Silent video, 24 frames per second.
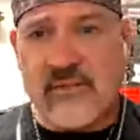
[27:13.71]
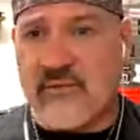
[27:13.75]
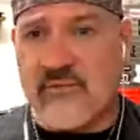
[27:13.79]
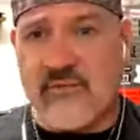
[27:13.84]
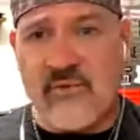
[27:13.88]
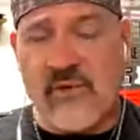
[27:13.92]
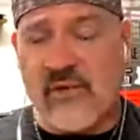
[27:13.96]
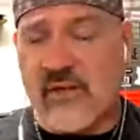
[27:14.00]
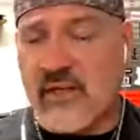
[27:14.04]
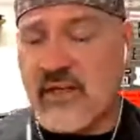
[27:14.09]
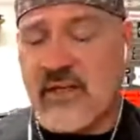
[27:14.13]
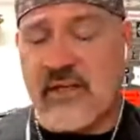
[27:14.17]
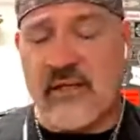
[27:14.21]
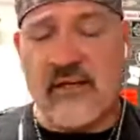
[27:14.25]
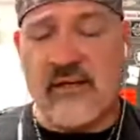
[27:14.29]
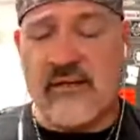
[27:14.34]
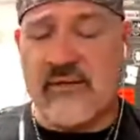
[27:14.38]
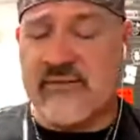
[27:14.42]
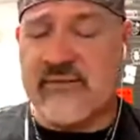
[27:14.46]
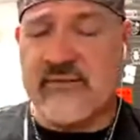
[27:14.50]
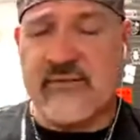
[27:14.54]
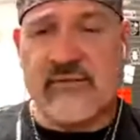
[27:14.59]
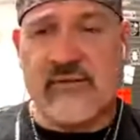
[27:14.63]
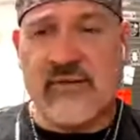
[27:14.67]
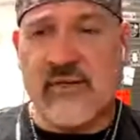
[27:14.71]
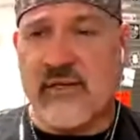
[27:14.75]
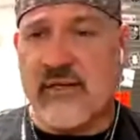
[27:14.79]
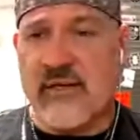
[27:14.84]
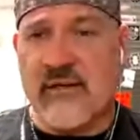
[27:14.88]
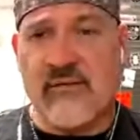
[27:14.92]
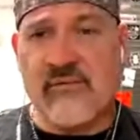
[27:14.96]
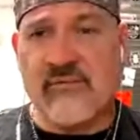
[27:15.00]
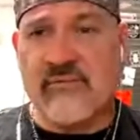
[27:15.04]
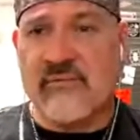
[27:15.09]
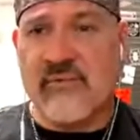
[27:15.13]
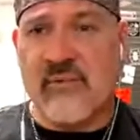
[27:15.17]
It really is. You
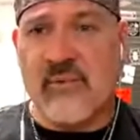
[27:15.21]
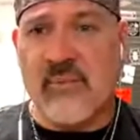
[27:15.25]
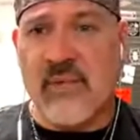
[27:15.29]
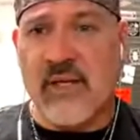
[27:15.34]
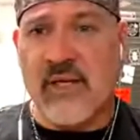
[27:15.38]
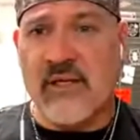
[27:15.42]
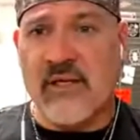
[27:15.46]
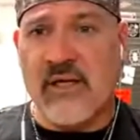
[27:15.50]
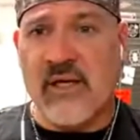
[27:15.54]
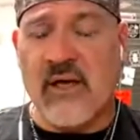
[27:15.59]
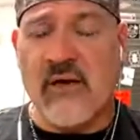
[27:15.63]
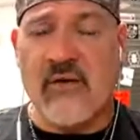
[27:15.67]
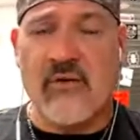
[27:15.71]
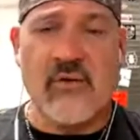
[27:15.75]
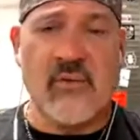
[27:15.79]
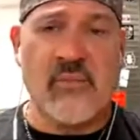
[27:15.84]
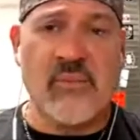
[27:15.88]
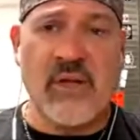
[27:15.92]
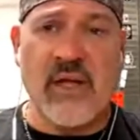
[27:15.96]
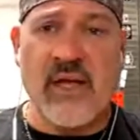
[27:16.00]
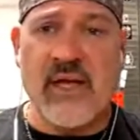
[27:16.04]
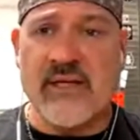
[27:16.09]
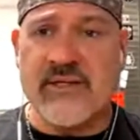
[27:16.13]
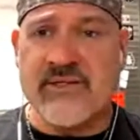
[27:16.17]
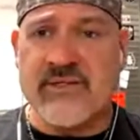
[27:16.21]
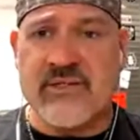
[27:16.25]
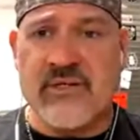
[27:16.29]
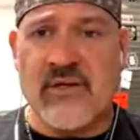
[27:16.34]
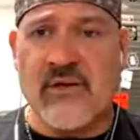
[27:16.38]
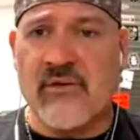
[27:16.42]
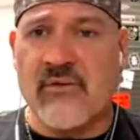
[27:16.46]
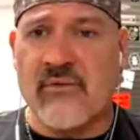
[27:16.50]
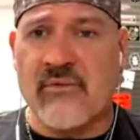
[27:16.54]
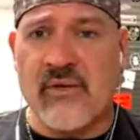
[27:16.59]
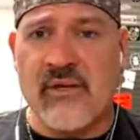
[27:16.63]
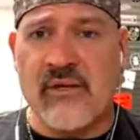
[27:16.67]
know, I mean, you go to the Blade
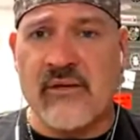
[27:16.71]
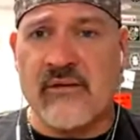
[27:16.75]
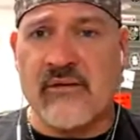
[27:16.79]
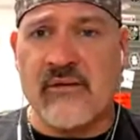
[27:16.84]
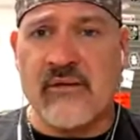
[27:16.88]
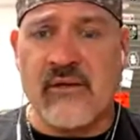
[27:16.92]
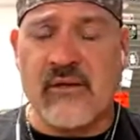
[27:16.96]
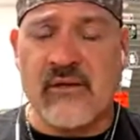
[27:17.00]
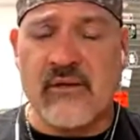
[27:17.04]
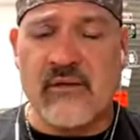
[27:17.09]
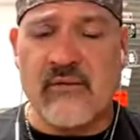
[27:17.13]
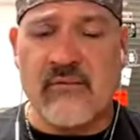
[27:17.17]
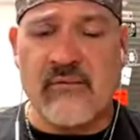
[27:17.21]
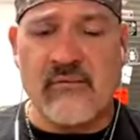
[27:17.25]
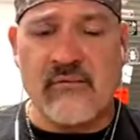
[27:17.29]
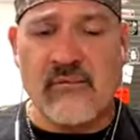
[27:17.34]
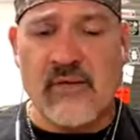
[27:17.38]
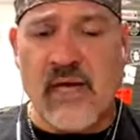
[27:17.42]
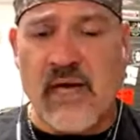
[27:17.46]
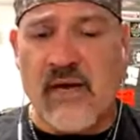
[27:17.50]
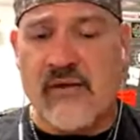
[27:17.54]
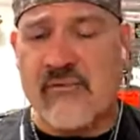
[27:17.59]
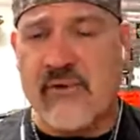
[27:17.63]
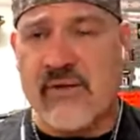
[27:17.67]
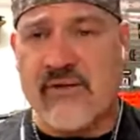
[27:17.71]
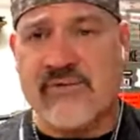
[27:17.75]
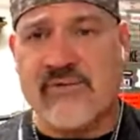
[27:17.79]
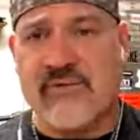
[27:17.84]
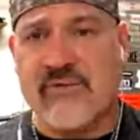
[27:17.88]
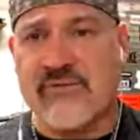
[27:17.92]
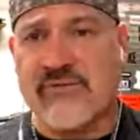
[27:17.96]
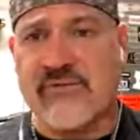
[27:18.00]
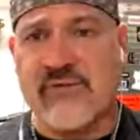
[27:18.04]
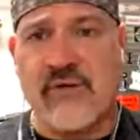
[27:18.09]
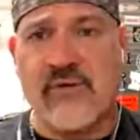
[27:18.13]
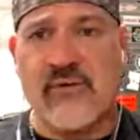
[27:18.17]
Show, and you know, God
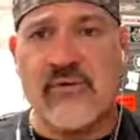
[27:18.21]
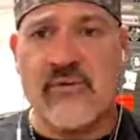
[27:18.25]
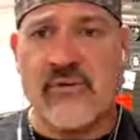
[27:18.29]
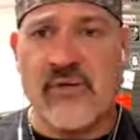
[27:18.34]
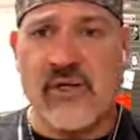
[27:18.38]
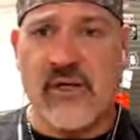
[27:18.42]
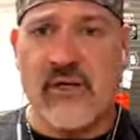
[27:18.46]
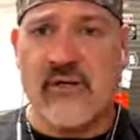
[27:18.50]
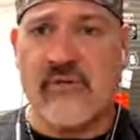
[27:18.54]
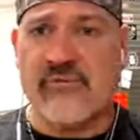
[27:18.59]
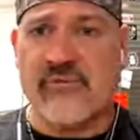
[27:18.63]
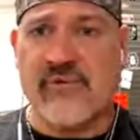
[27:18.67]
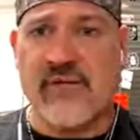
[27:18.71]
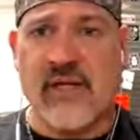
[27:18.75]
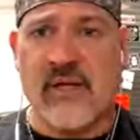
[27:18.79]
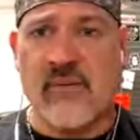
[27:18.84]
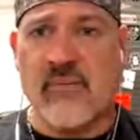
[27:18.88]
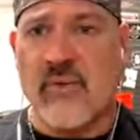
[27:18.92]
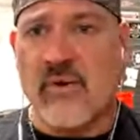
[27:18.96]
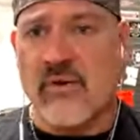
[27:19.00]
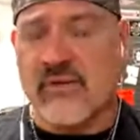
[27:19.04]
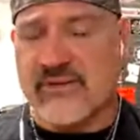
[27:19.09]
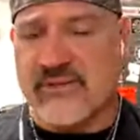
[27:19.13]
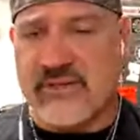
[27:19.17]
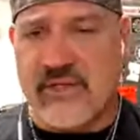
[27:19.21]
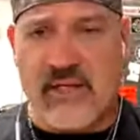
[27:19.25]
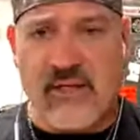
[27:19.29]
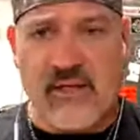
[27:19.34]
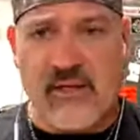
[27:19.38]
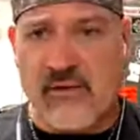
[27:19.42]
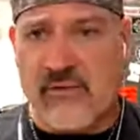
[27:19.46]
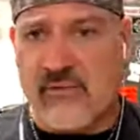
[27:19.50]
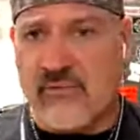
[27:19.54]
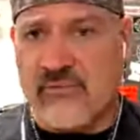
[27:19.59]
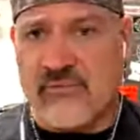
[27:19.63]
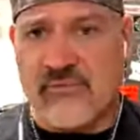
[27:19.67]
rest his soul. You know, Dick
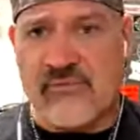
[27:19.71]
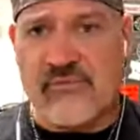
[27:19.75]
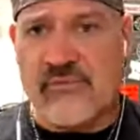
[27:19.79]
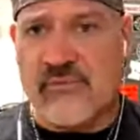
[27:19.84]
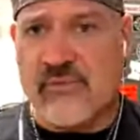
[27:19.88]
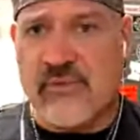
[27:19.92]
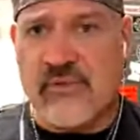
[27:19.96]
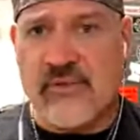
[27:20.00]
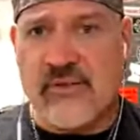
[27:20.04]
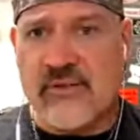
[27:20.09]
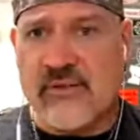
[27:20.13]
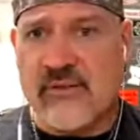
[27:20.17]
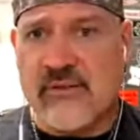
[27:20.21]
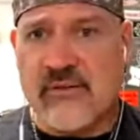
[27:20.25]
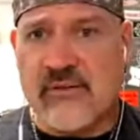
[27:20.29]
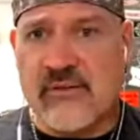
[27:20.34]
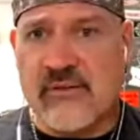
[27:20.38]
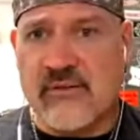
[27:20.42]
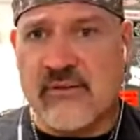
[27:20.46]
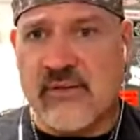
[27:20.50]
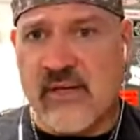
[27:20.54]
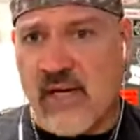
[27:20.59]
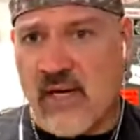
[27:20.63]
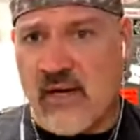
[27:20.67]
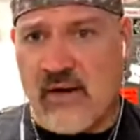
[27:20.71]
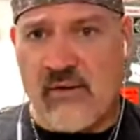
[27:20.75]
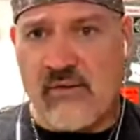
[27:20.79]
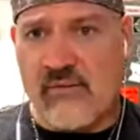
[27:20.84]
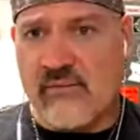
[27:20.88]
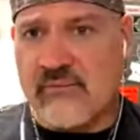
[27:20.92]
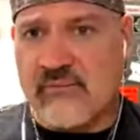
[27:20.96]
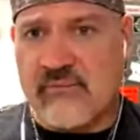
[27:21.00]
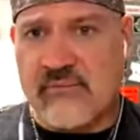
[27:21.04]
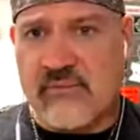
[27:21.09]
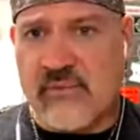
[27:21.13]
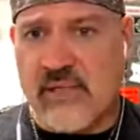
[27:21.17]
Marcinko's there.
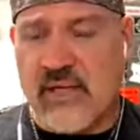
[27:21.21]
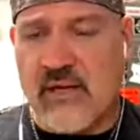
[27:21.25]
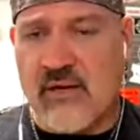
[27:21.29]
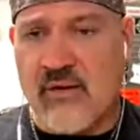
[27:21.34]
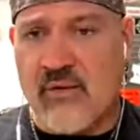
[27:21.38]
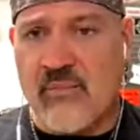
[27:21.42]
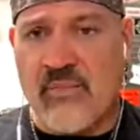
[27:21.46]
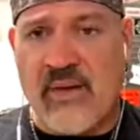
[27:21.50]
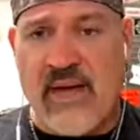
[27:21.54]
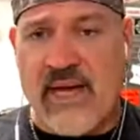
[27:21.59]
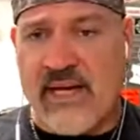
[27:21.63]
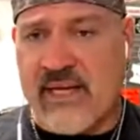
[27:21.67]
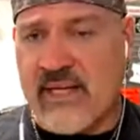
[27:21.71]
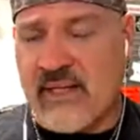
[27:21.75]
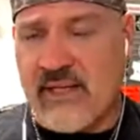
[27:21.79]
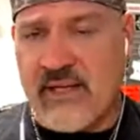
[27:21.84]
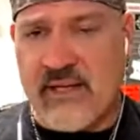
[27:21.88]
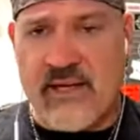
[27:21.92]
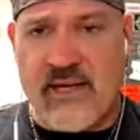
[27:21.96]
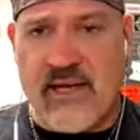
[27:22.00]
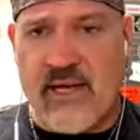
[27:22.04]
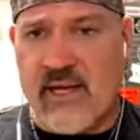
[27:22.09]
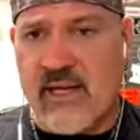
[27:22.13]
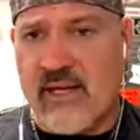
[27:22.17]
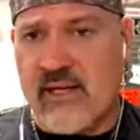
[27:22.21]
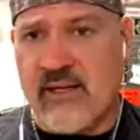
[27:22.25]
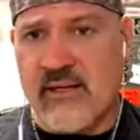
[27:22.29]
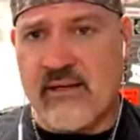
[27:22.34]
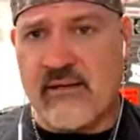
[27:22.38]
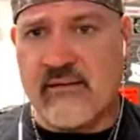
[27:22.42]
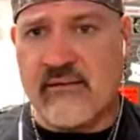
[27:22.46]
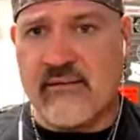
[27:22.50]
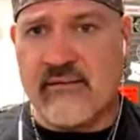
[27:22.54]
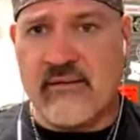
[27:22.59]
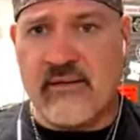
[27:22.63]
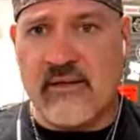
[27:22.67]
You know, back in the day,
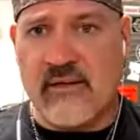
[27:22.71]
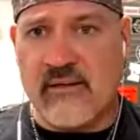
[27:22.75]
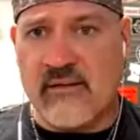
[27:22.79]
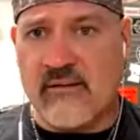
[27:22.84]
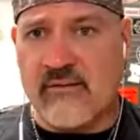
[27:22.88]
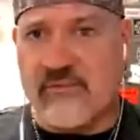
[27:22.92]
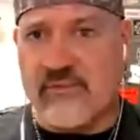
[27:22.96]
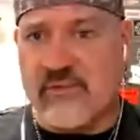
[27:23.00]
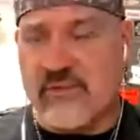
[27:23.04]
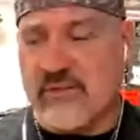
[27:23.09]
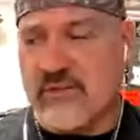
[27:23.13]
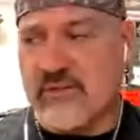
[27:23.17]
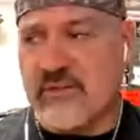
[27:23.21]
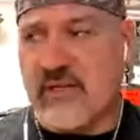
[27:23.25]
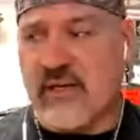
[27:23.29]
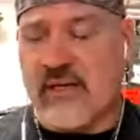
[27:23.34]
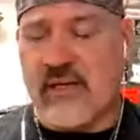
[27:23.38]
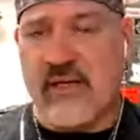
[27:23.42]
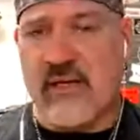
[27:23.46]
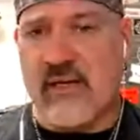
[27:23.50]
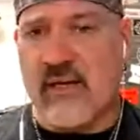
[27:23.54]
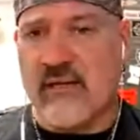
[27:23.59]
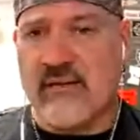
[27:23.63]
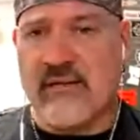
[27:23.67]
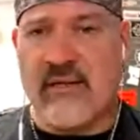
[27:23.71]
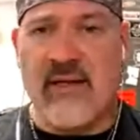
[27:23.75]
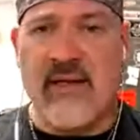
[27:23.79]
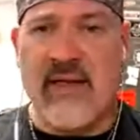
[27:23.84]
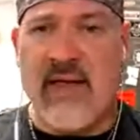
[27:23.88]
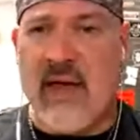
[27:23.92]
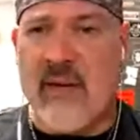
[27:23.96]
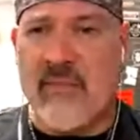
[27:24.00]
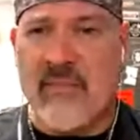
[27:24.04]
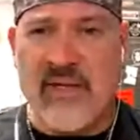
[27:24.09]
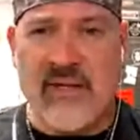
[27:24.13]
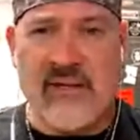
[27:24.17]
and you right. know, just I can't tell
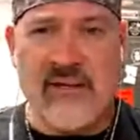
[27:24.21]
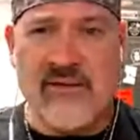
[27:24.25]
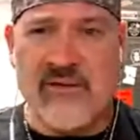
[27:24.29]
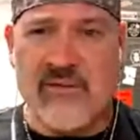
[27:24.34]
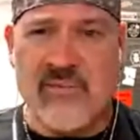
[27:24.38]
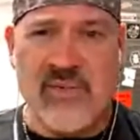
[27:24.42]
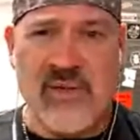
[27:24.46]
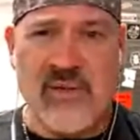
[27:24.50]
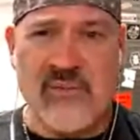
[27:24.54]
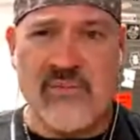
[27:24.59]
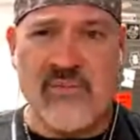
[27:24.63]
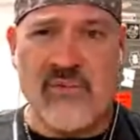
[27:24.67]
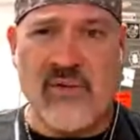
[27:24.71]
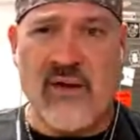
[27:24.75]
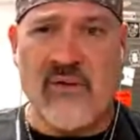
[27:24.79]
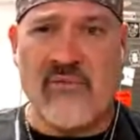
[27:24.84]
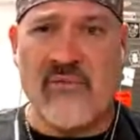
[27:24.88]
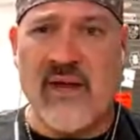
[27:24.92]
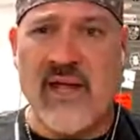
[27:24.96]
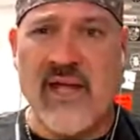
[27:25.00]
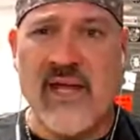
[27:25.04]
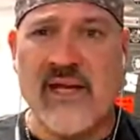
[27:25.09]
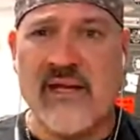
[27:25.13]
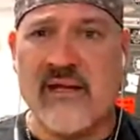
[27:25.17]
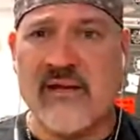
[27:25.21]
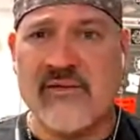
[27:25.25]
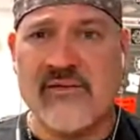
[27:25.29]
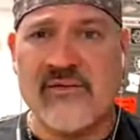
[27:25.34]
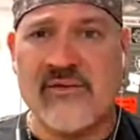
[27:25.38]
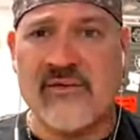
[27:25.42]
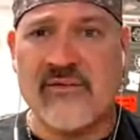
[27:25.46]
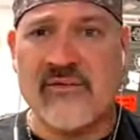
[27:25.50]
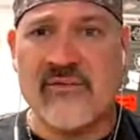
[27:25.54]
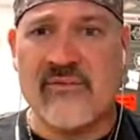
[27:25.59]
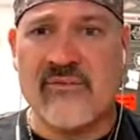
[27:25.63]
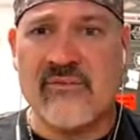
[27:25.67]
you how many other people I ran
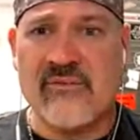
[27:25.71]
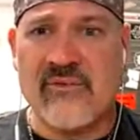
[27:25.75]
into.